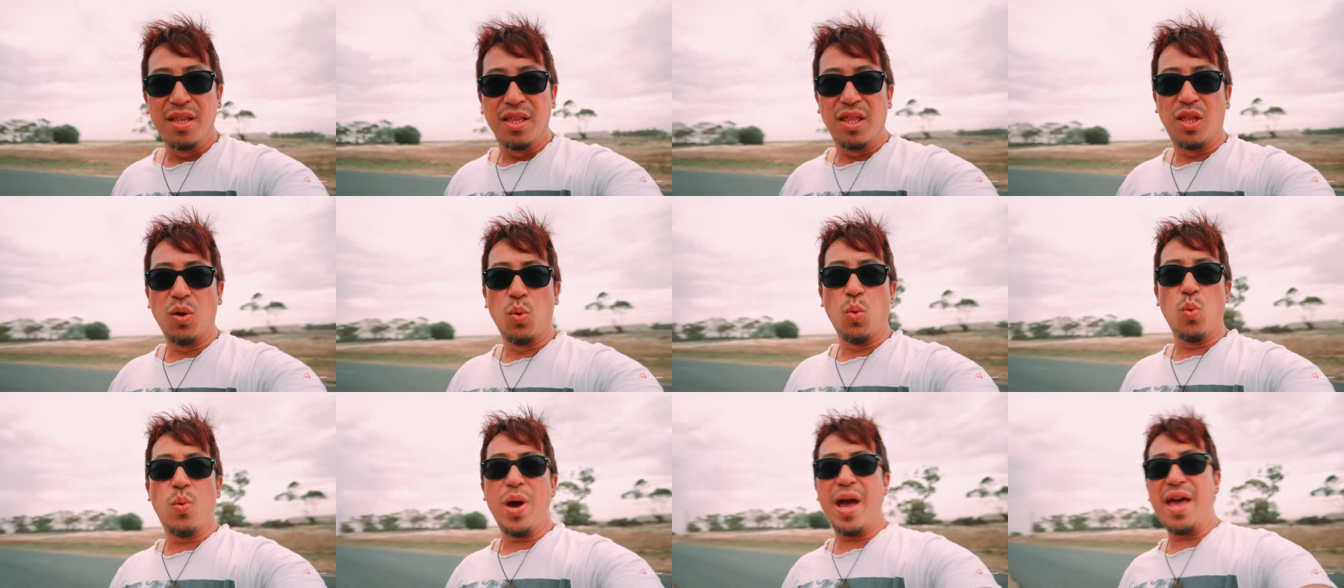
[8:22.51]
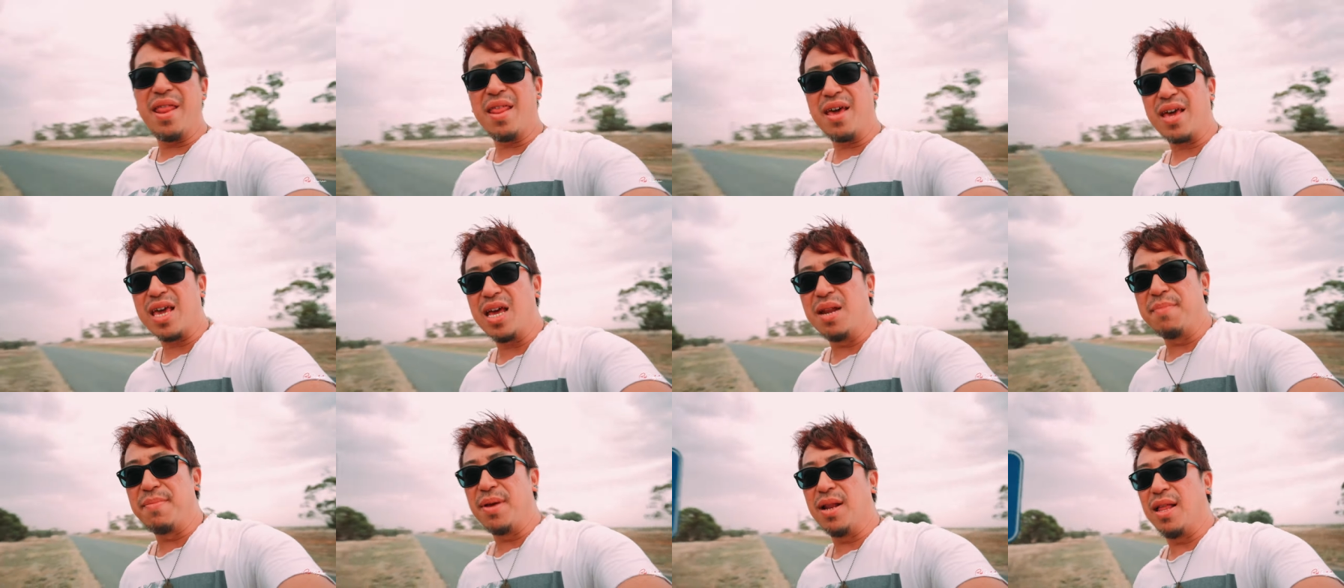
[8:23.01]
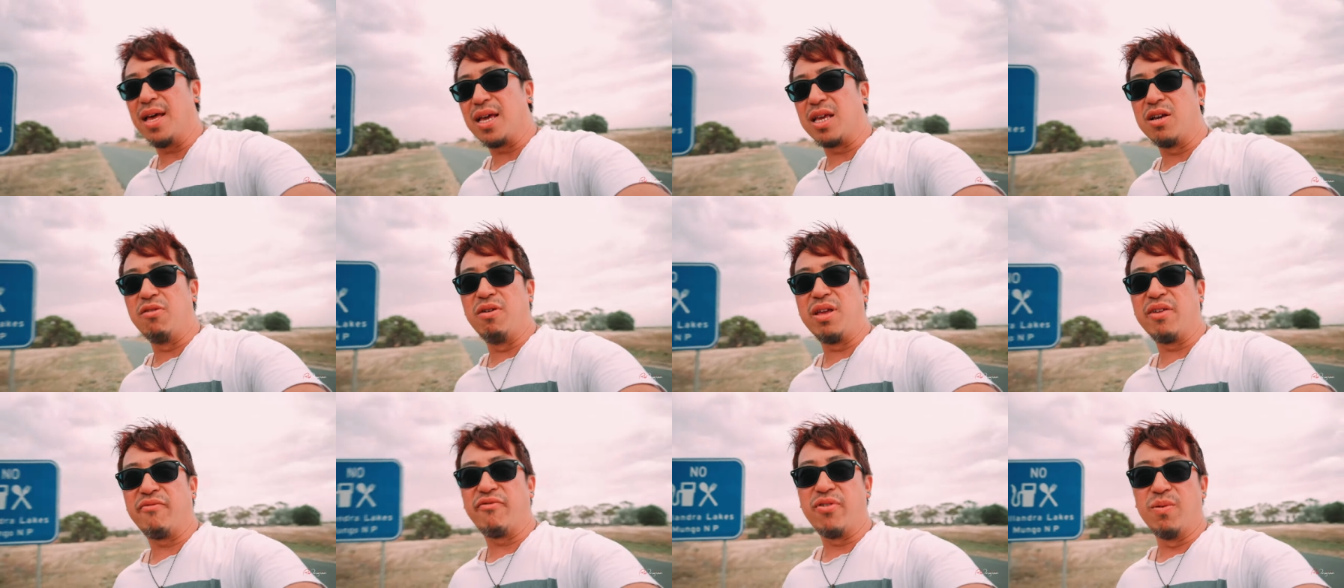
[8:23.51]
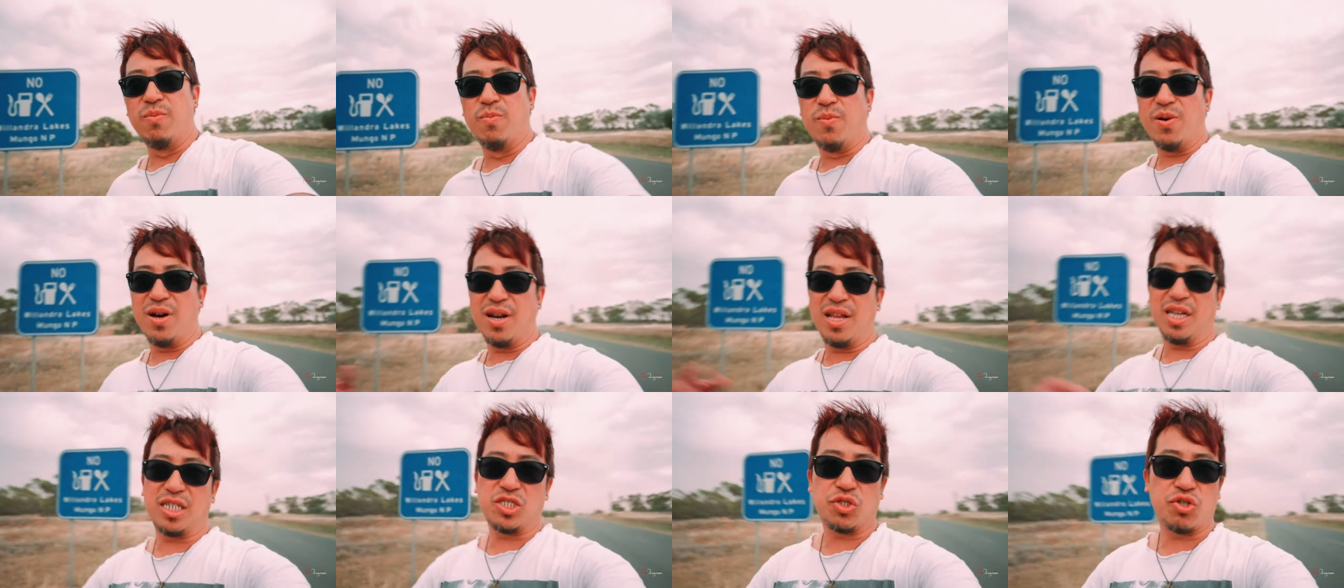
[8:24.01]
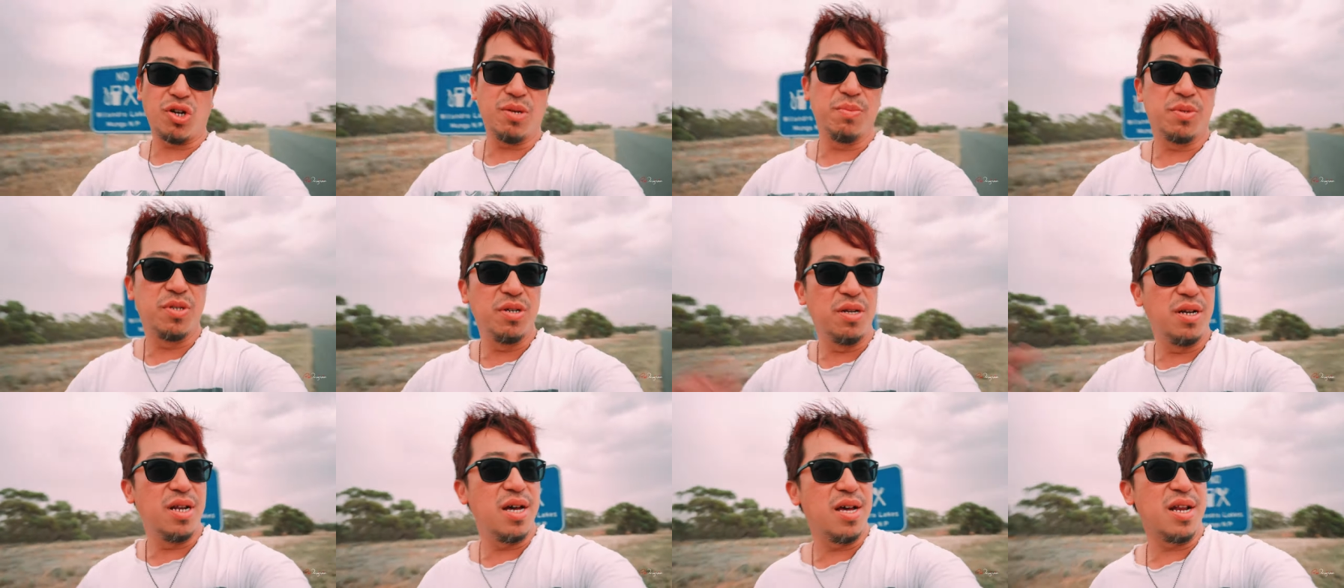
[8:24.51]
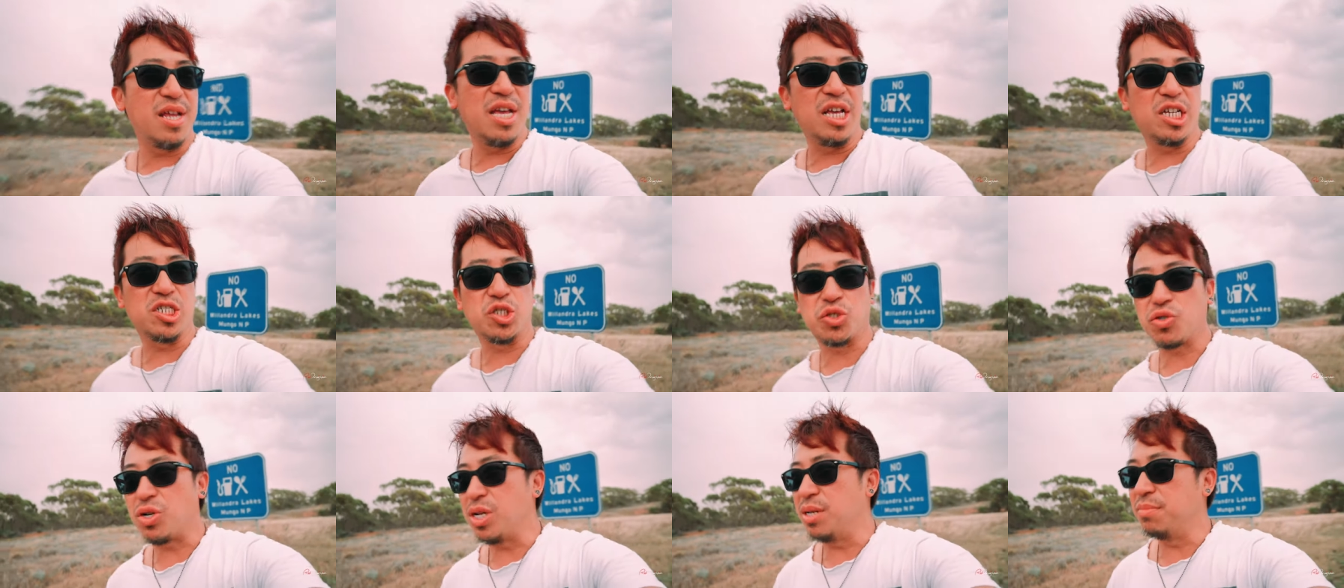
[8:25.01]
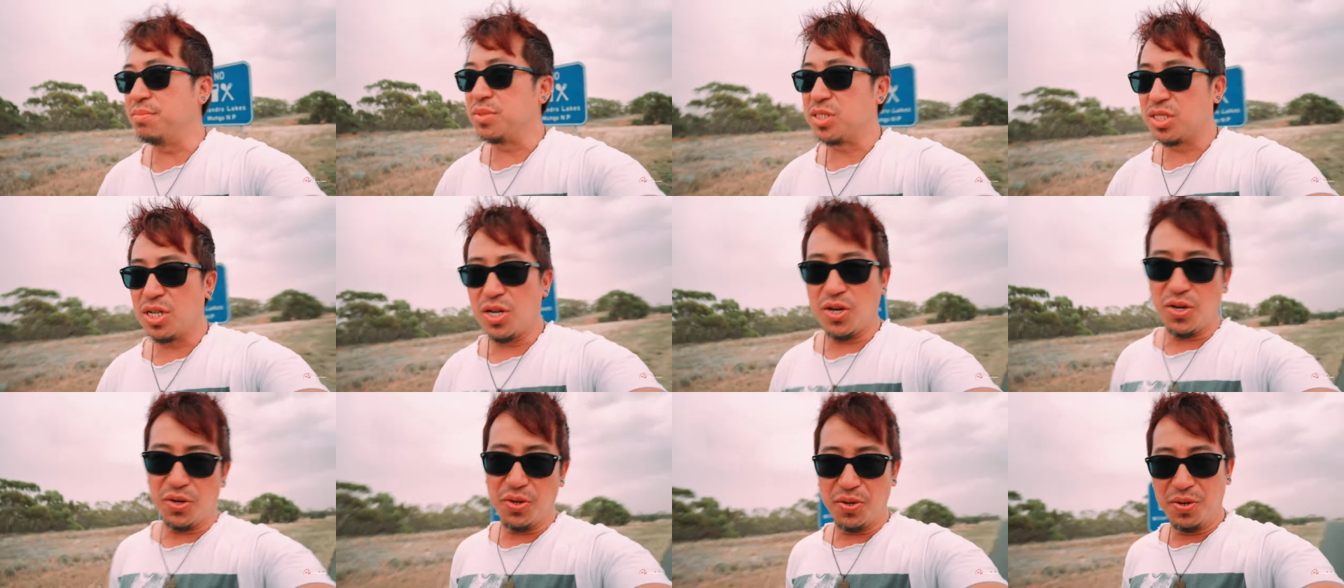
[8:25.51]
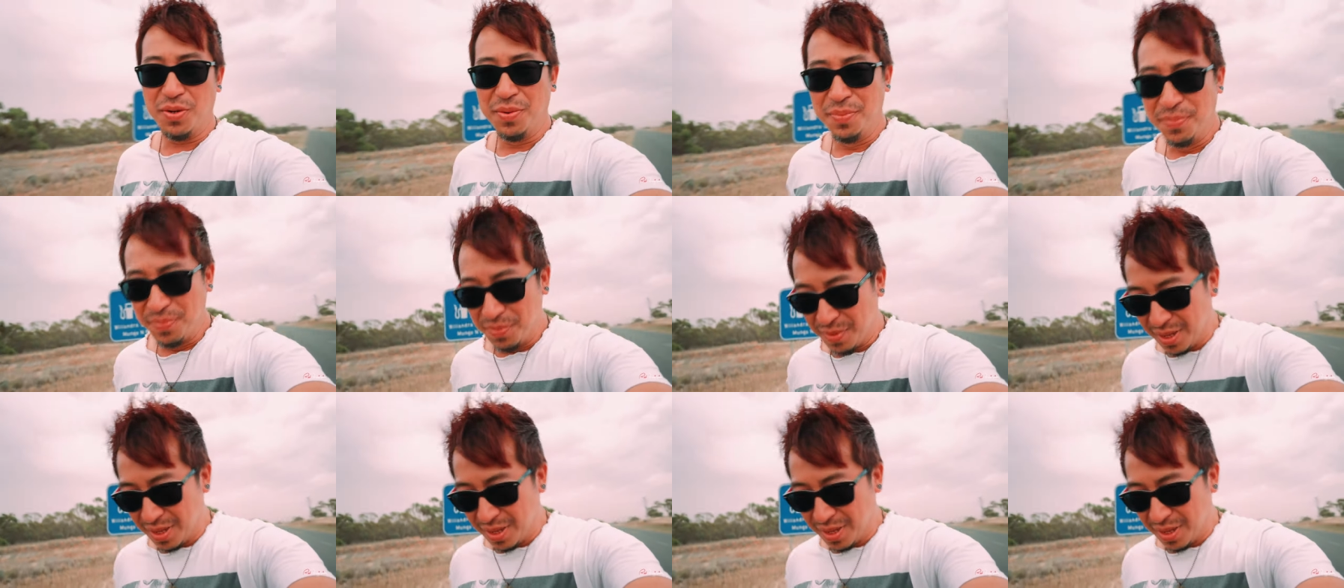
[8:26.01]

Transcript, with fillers: the weather can be like going from one extreme to another extreme so